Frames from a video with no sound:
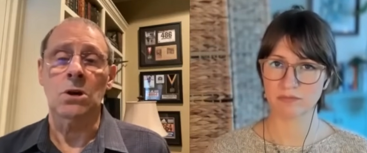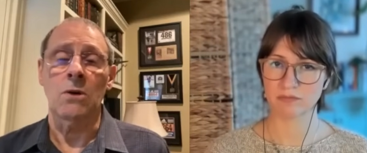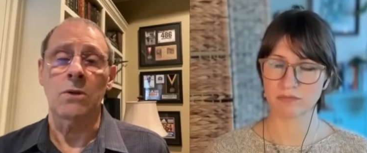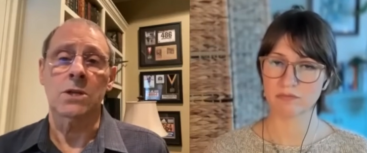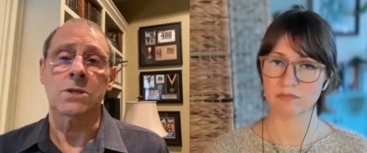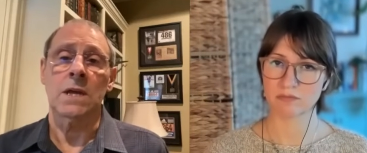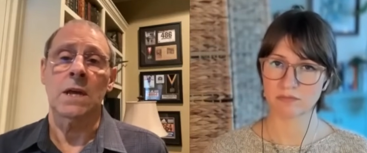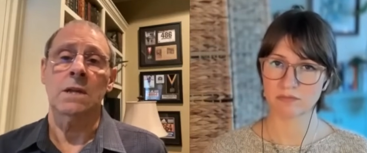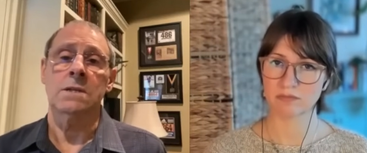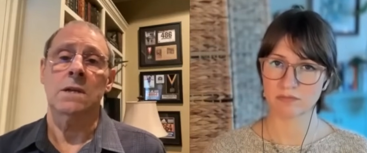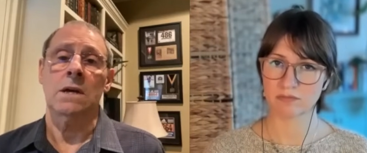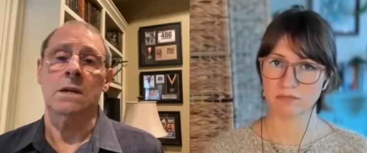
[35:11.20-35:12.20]
Speaker 1: all these
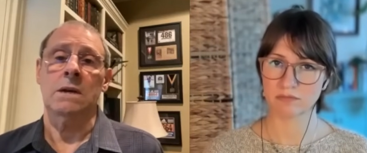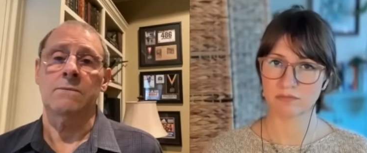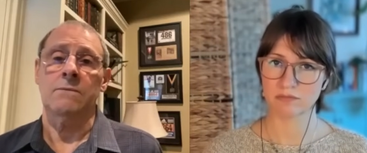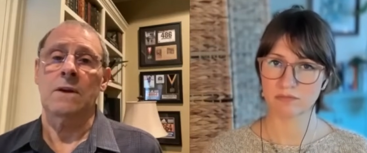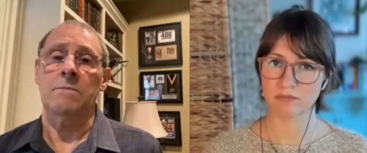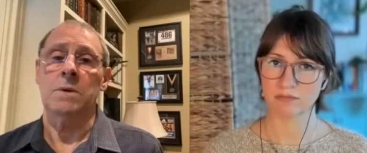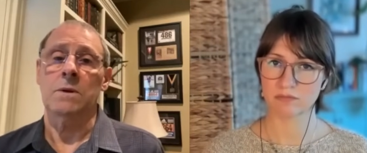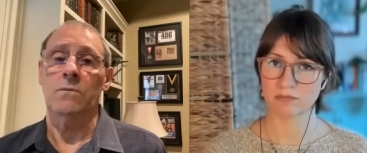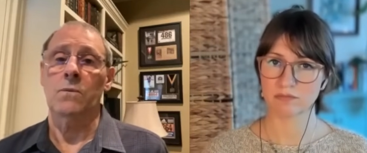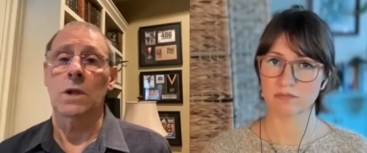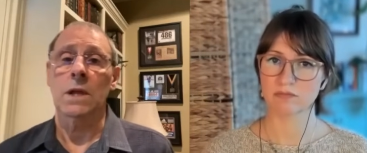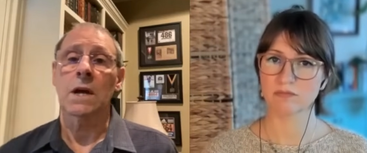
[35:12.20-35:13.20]
things that, that have
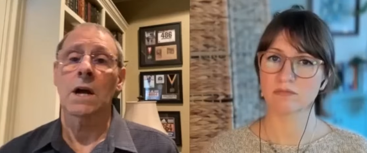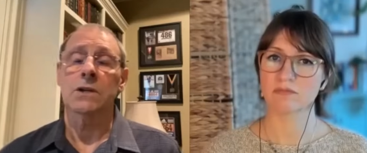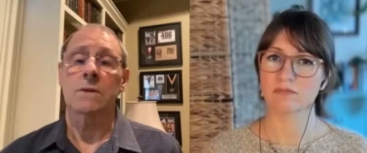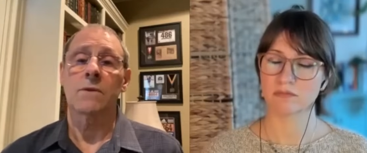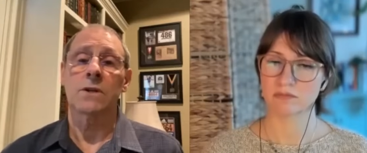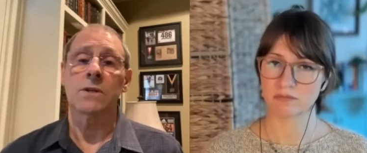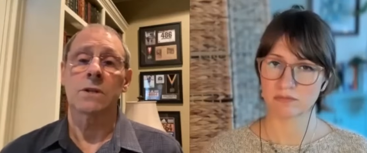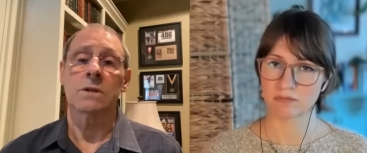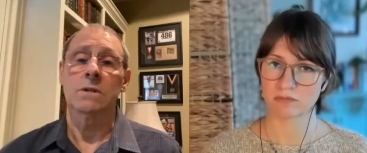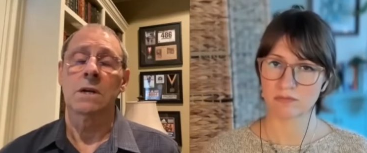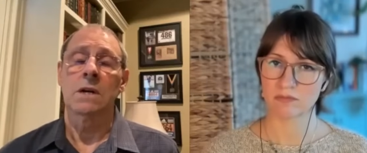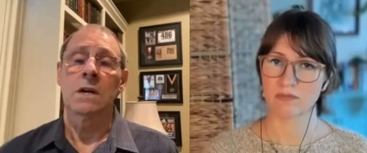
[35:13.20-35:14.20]
been really
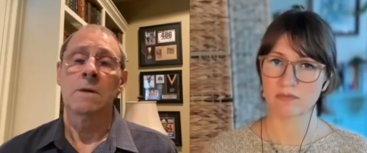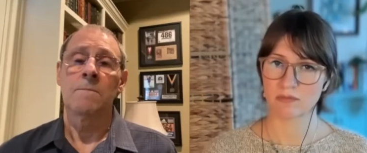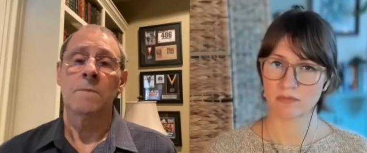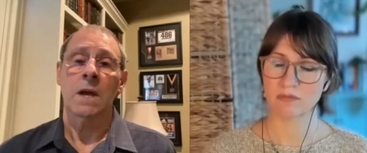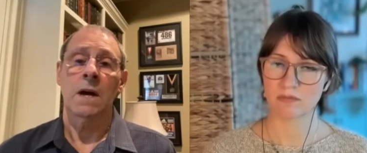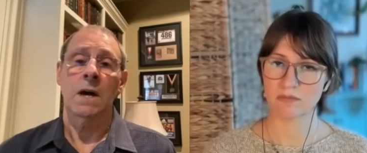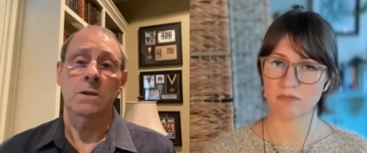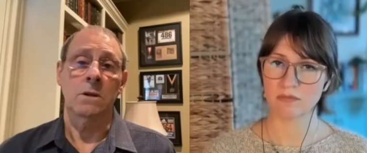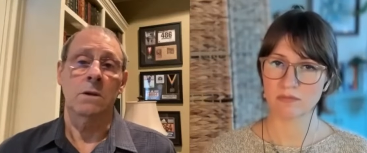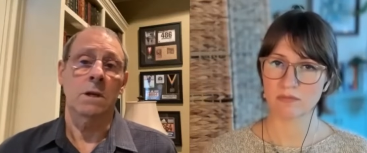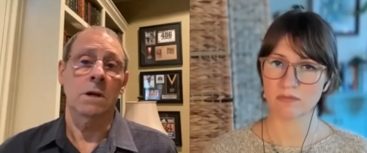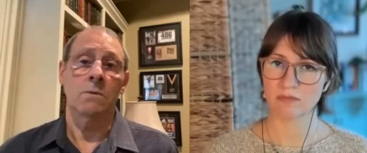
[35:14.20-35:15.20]
controversial mm-hmm. uh,
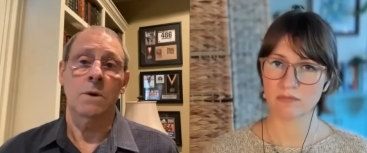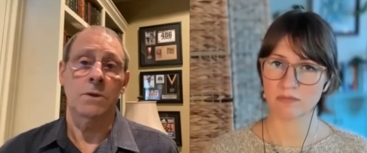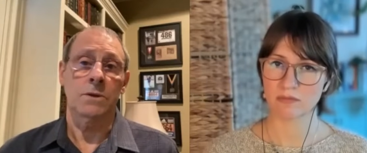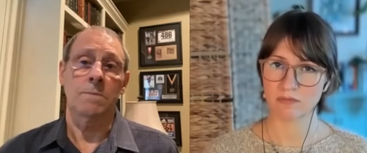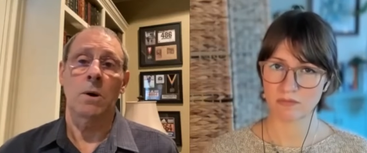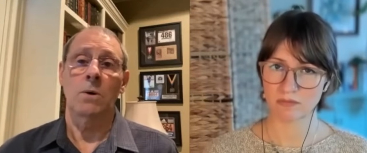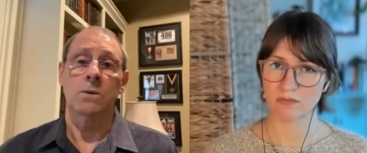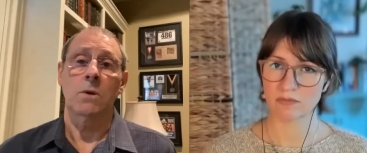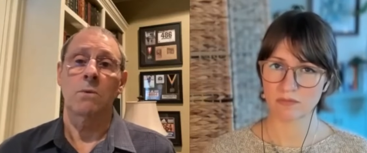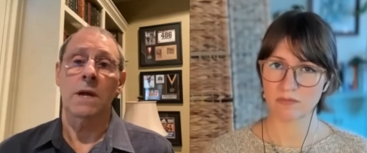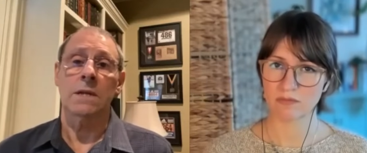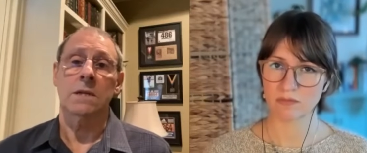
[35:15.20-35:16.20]
to deal with supposed
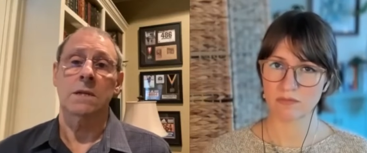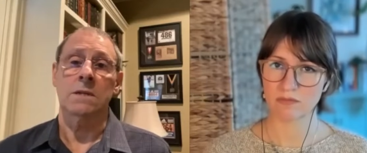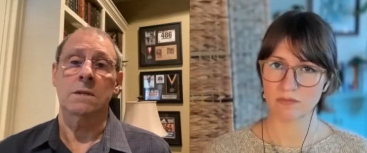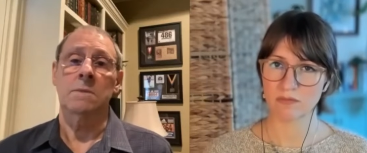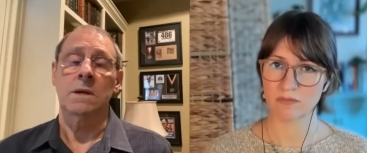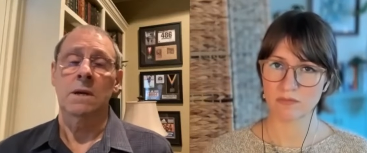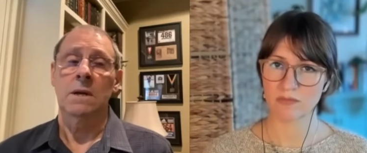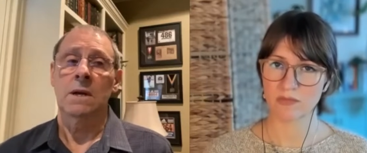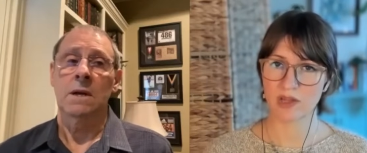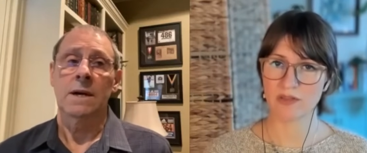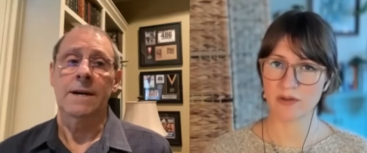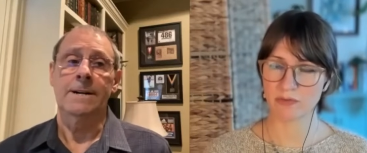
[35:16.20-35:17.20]
racism.
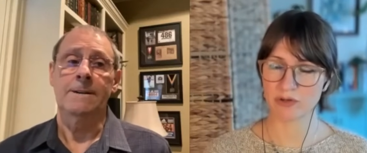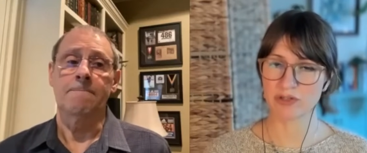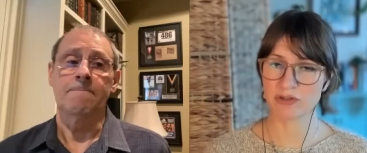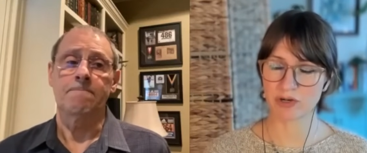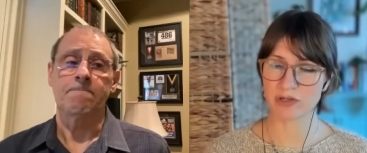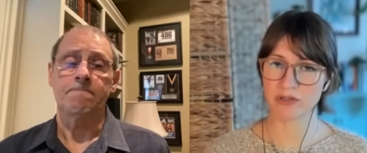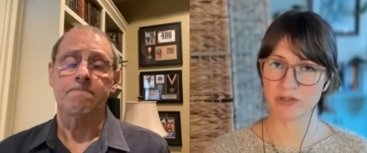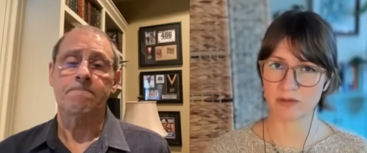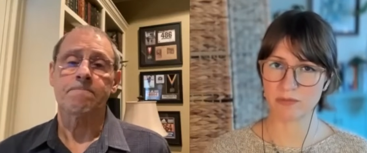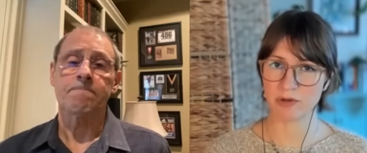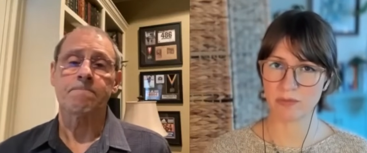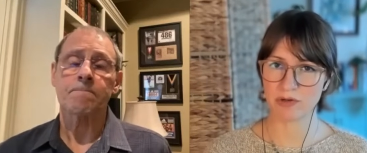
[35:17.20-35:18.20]
Speaker 2: And then um, restrict
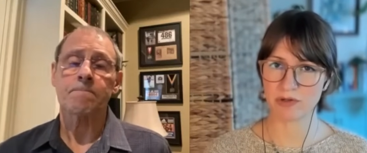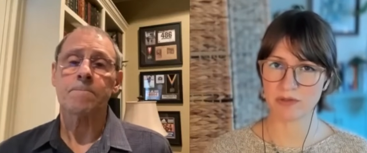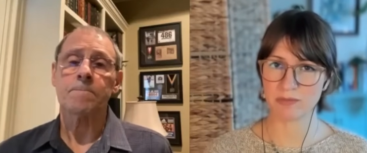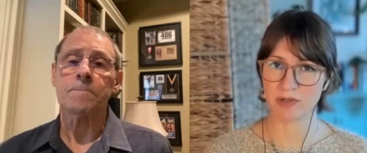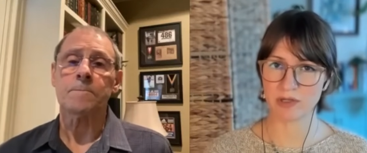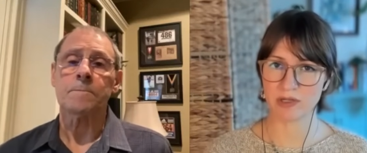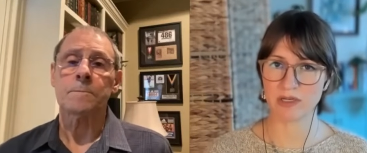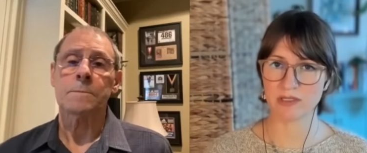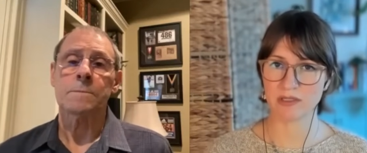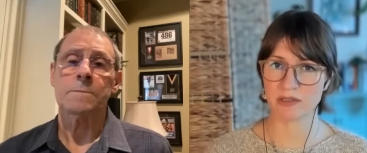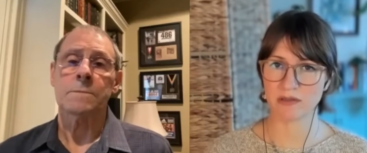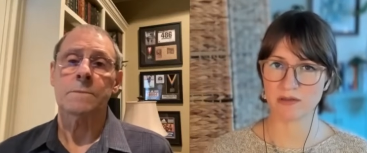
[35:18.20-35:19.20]
the members'
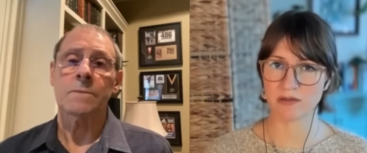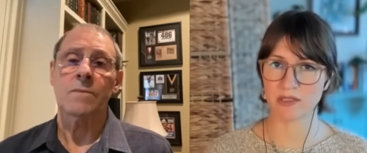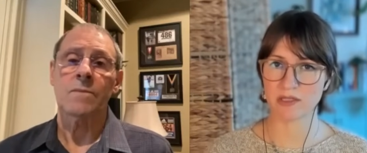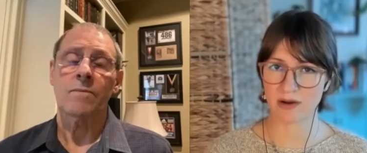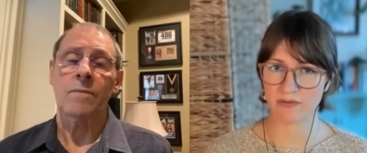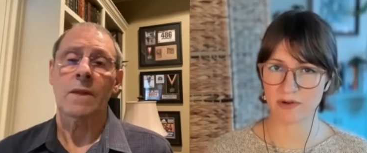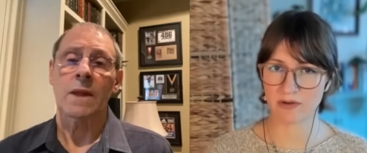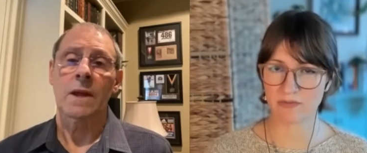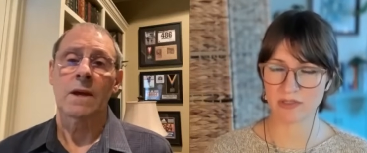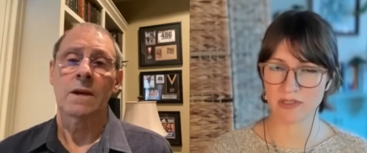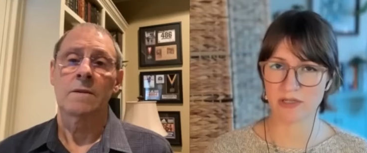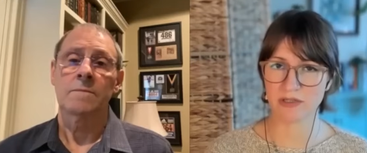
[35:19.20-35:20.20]
abilities to have
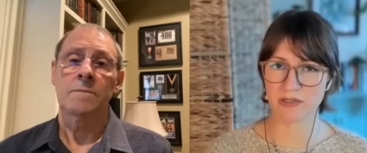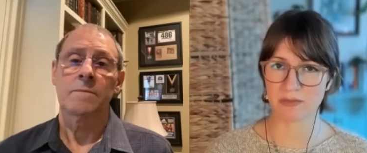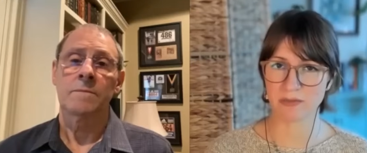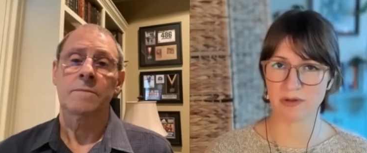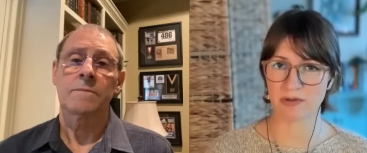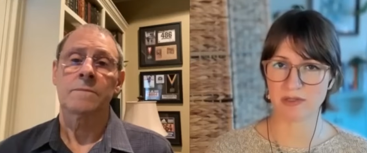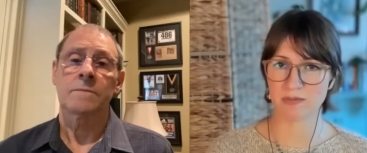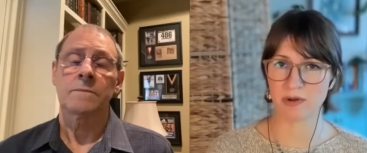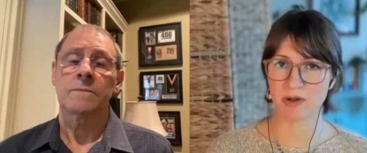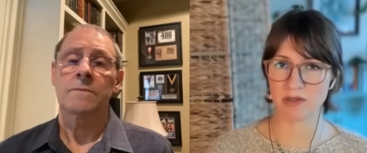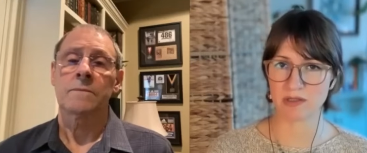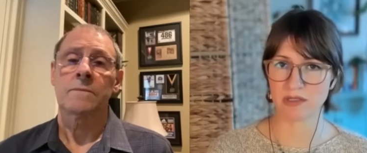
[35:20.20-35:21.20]
conversations about these
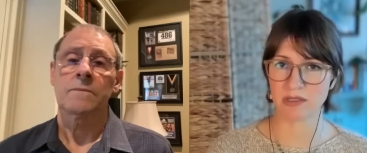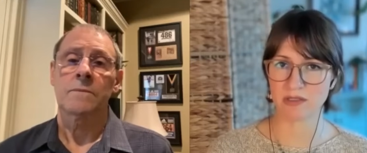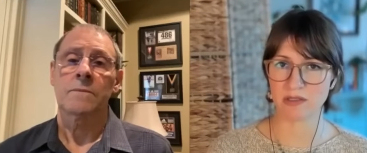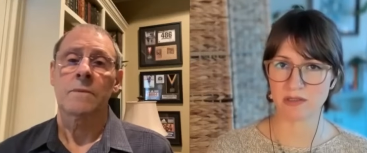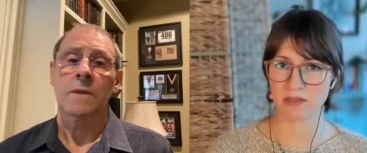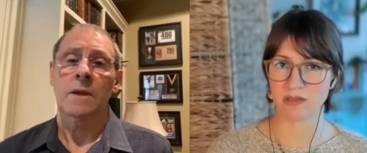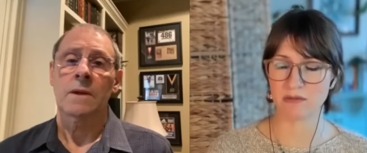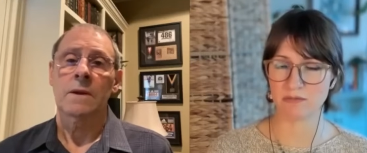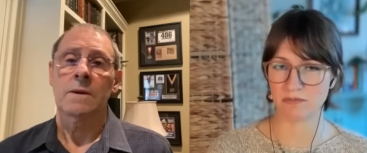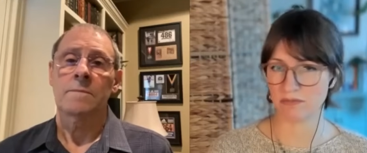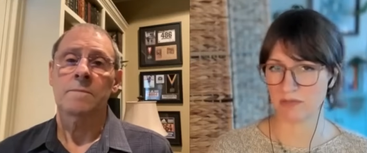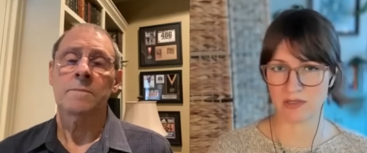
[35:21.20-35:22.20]
policies and to,
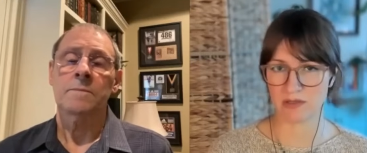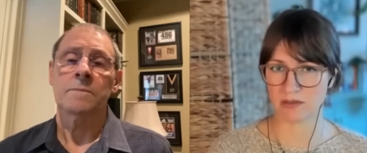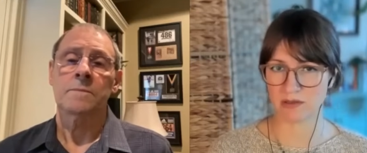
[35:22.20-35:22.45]
and to